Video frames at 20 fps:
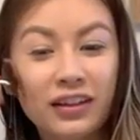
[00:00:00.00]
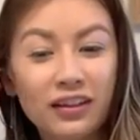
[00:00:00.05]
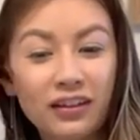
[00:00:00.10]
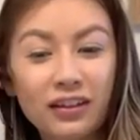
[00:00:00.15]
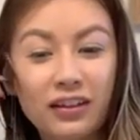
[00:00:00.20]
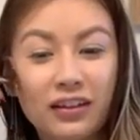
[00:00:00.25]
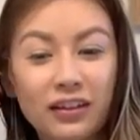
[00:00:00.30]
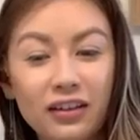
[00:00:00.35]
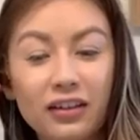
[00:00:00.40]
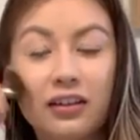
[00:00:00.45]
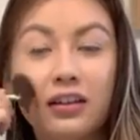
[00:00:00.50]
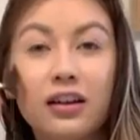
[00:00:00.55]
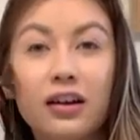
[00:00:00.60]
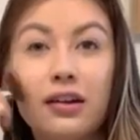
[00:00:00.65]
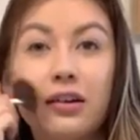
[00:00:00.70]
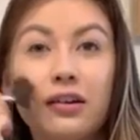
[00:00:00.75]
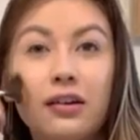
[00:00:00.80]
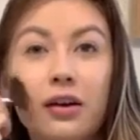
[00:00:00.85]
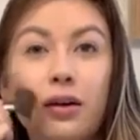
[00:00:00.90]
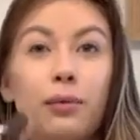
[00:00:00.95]

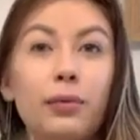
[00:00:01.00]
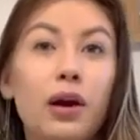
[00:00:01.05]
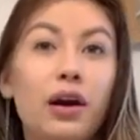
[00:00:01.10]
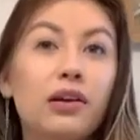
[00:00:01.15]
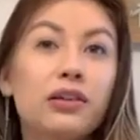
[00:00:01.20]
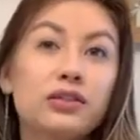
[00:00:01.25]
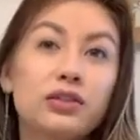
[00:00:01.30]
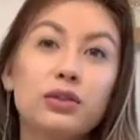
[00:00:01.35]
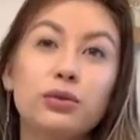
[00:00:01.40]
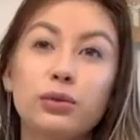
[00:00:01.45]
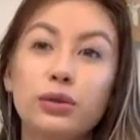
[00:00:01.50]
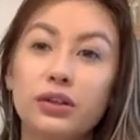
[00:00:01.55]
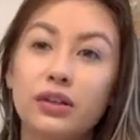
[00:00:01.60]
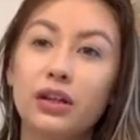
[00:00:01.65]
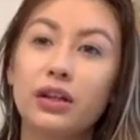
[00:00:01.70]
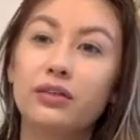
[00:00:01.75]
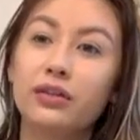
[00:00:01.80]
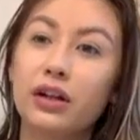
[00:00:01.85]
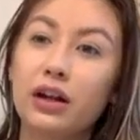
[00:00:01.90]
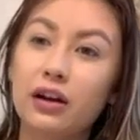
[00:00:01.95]
I also wouldn't give it out
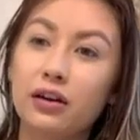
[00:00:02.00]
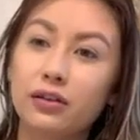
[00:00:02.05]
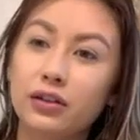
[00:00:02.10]
even if